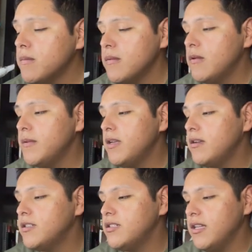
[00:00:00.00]
my
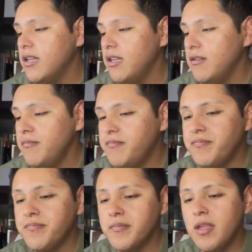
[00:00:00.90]
gosh, like a,
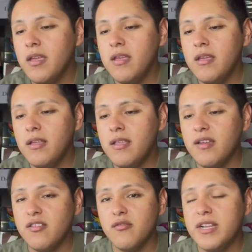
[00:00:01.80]
like a
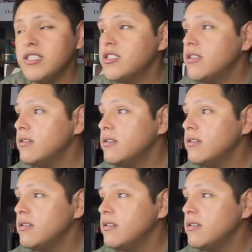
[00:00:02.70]
syringe.